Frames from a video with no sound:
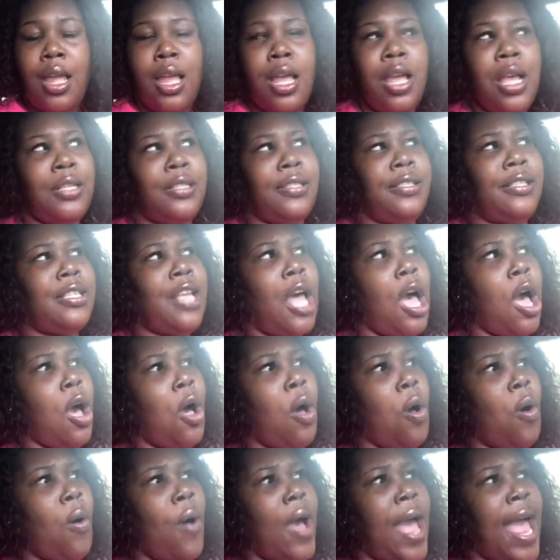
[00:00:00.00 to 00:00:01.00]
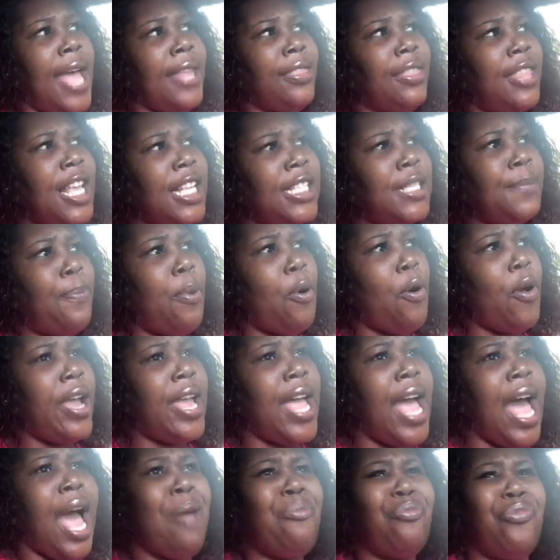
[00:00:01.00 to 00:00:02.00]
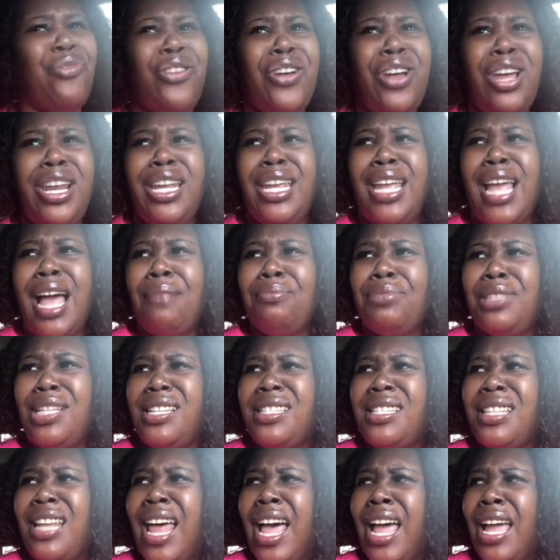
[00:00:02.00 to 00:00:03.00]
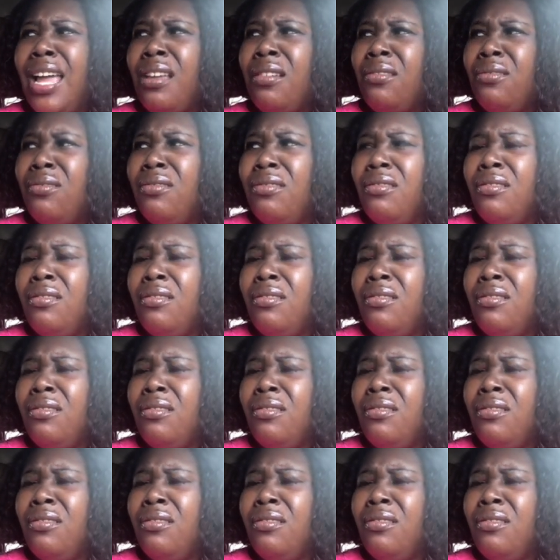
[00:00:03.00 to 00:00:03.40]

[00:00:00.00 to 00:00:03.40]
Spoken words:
So at this point, I'm just like,